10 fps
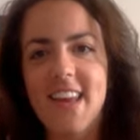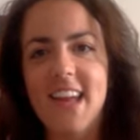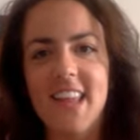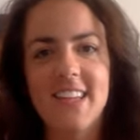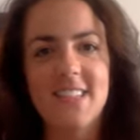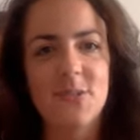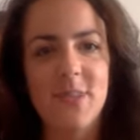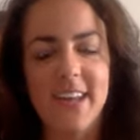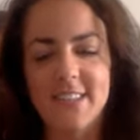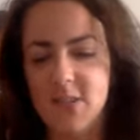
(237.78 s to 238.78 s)
like to do
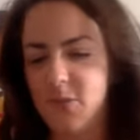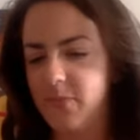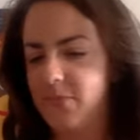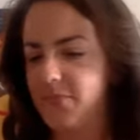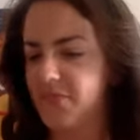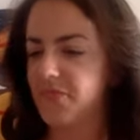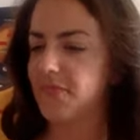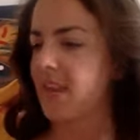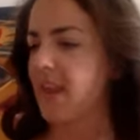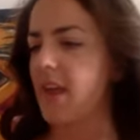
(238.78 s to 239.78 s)
that too.
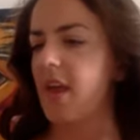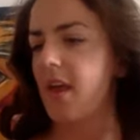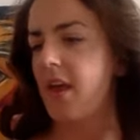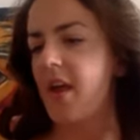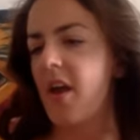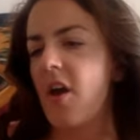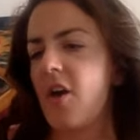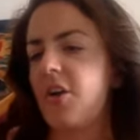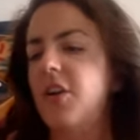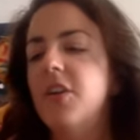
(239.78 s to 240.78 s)
A
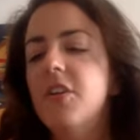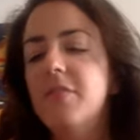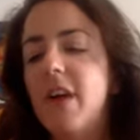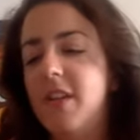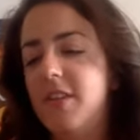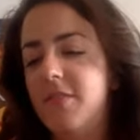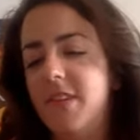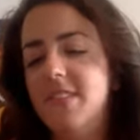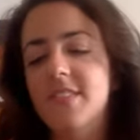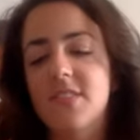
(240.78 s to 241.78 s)
herd of
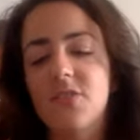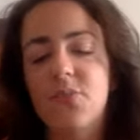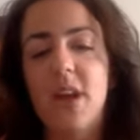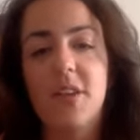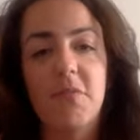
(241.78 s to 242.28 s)
elephants is ready for